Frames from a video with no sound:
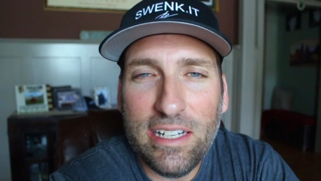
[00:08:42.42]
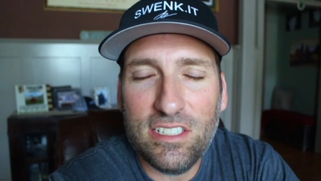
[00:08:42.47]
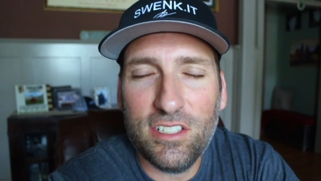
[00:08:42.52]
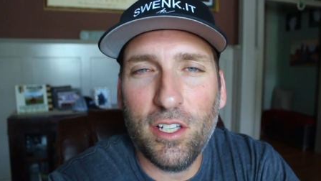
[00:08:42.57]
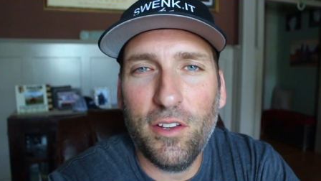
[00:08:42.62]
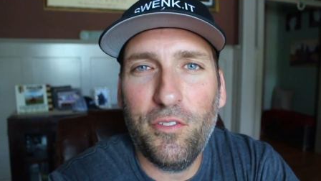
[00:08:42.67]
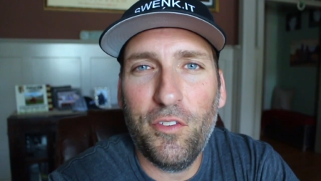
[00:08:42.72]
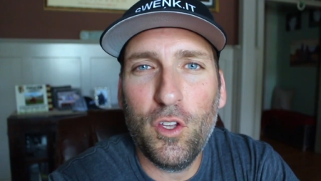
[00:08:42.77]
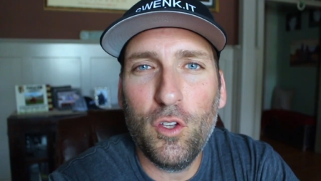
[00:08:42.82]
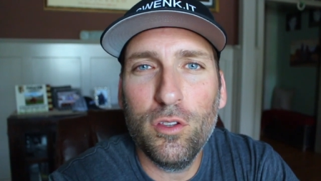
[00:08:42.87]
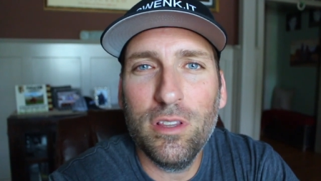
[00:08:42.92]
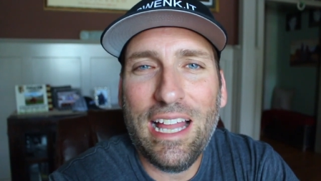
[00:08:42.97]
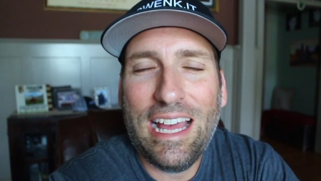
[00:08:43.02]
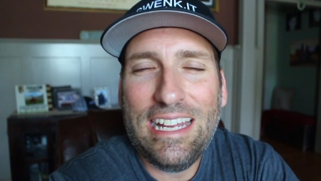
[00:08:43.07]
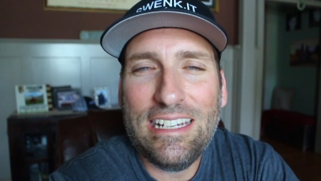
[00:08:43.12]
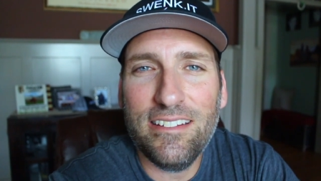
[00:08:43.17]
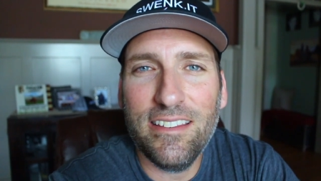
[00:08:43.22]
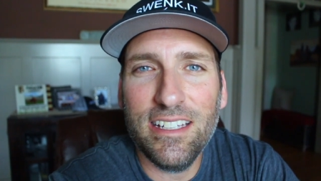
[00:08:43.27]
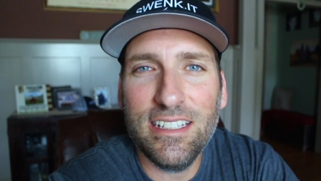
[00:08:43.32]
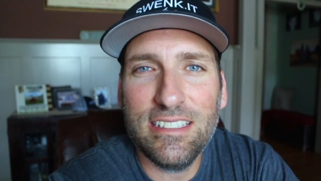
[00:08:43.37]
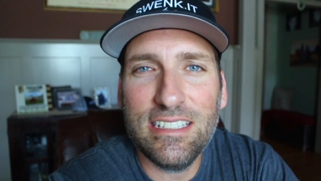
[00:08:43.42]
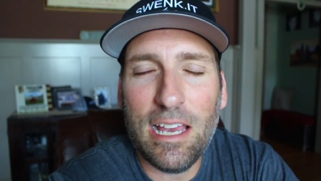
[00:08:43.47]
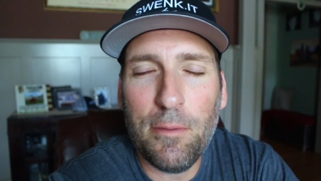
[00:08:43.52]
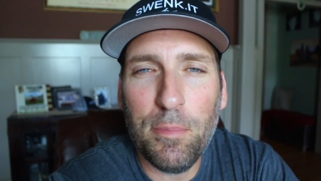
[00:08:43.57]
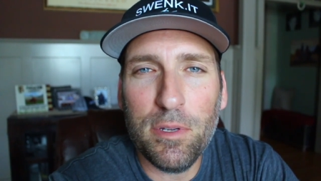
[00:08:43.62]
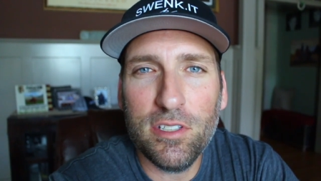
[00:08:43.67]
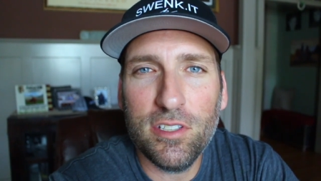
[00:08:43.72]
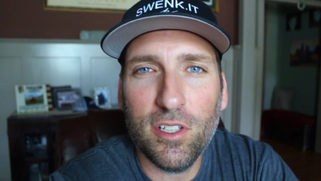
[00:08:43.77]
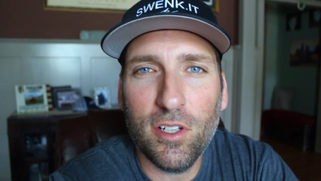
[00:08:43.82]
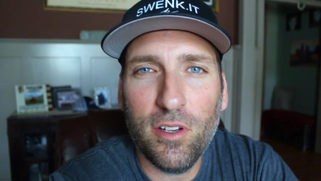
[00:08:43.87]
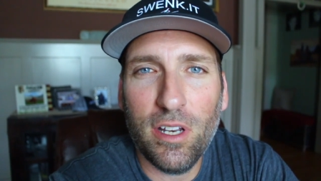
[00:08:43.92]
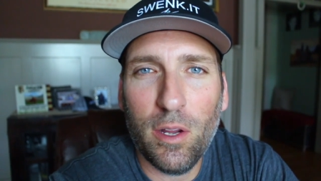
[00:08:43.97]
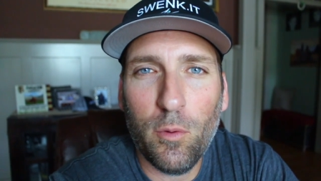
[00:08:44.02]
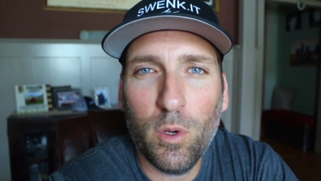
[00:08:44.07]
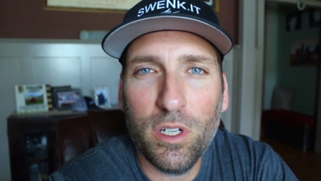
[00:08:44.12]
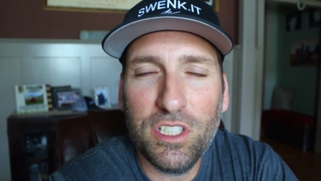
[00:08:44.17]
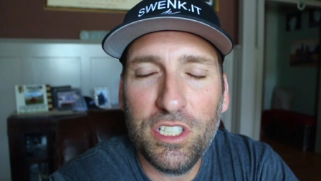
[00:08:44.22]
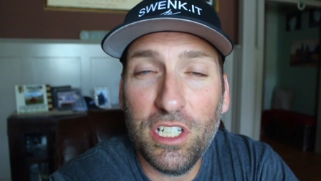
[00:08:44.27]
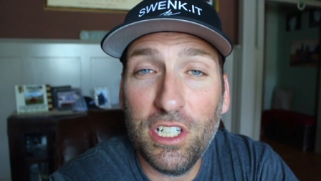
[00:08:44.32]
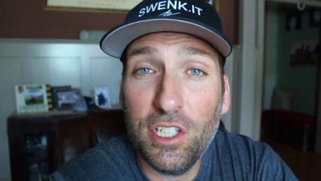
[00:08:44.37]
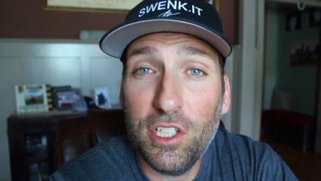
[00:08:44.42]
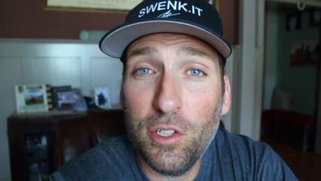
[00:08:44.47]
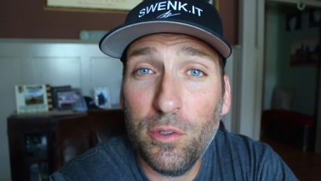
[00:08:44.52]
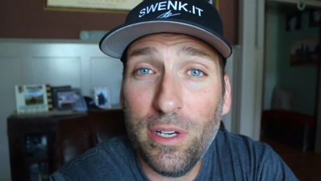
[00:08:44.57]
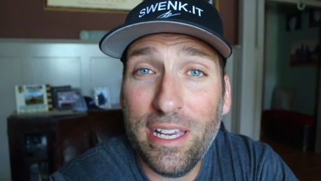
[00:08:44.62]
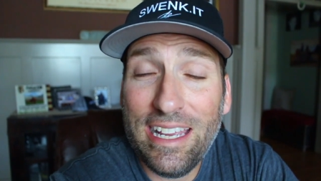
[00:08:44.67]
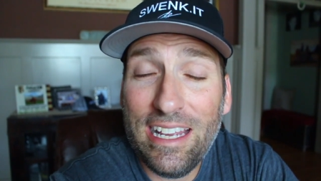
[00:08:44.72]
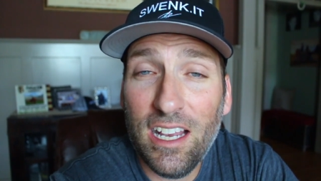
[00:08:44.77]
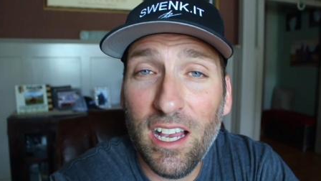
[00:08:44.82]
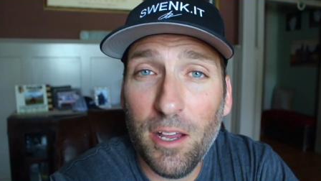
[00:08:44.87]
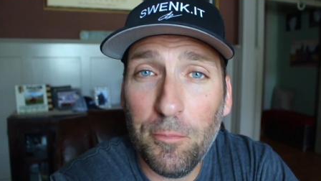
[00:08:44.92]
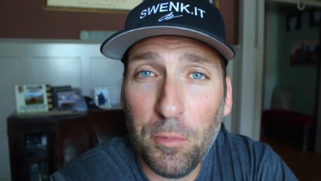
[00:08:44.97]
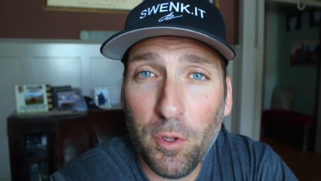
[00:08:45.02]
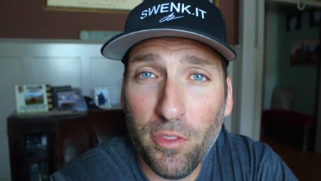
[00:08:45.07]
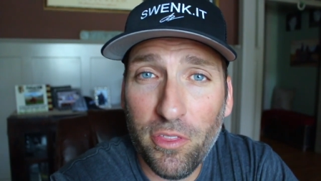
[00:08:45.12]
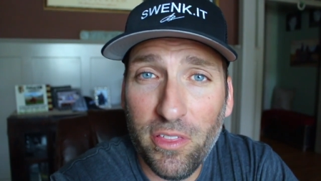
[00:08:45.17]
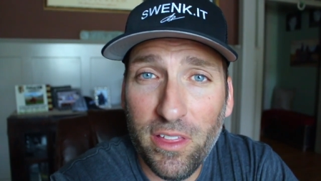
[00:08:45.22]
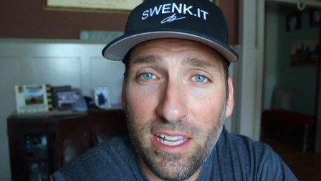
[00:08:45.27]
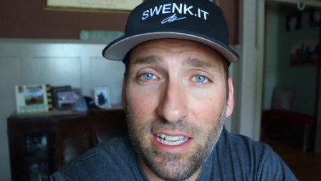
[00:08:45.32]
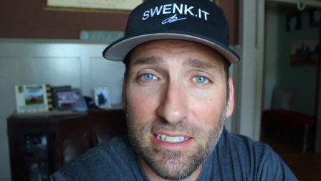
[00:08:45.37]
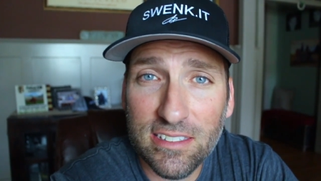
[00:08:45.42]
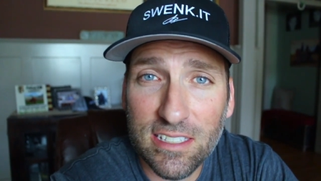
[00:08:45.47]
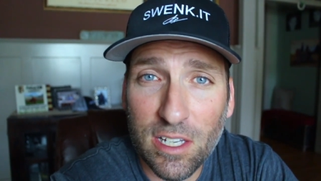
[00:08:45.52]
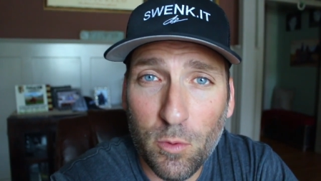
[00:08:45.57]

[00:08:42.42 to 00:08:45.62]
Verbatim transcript: right, so if you like this episode, I want you to do a couple things.